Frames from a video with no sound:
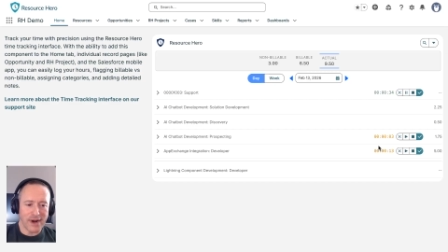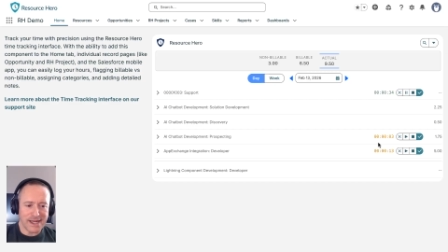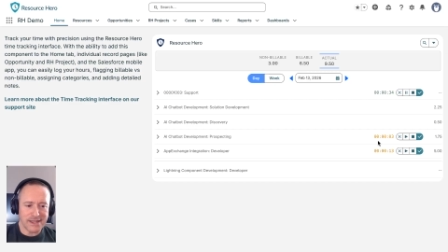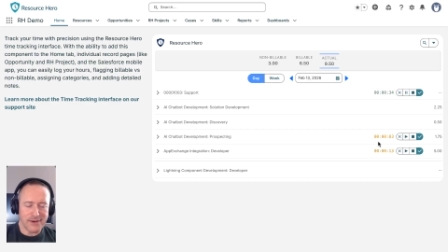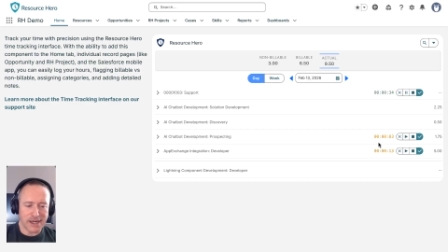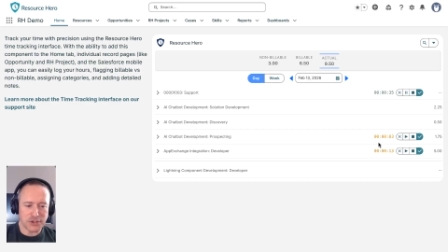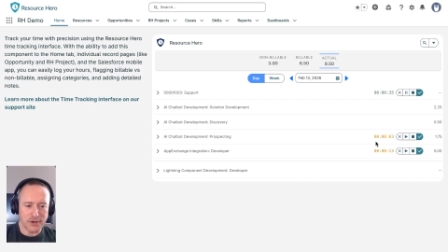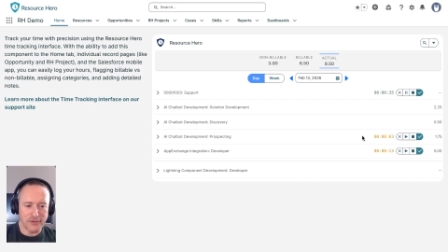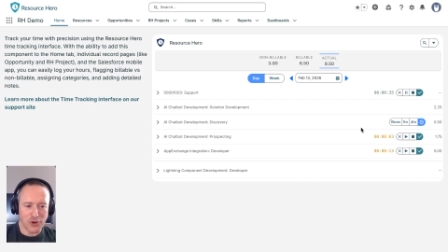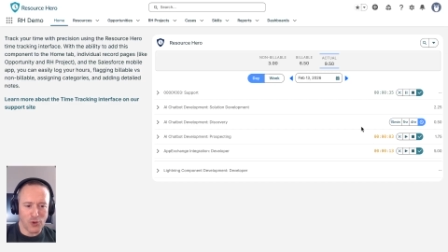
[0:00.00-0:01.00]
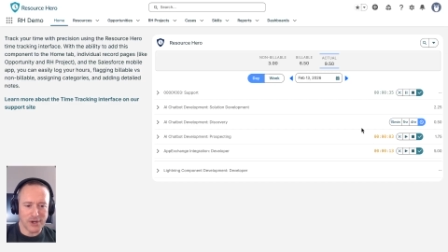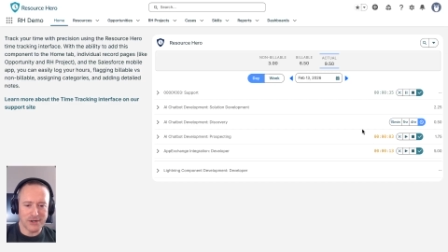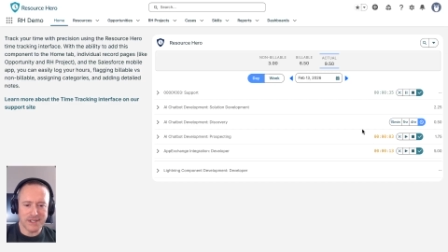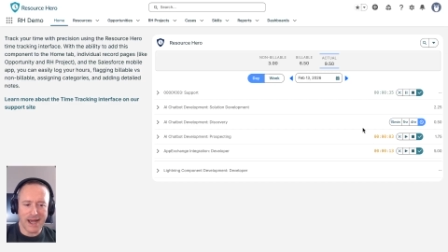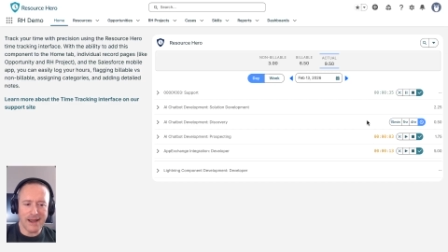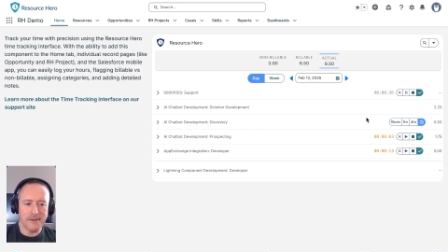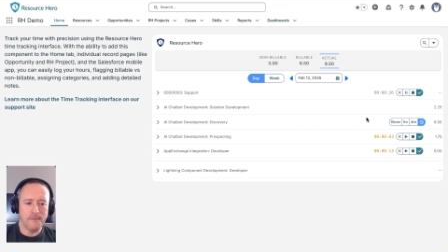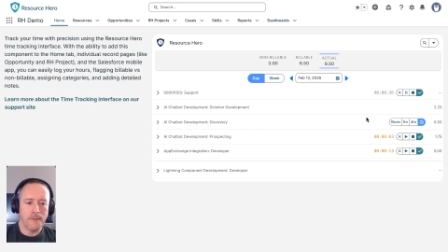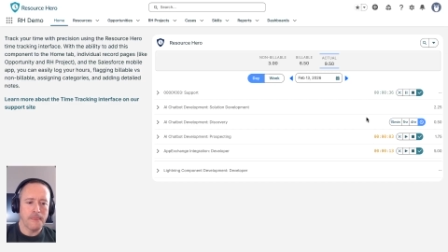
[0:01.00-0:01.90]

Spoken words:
ready to actually record your time,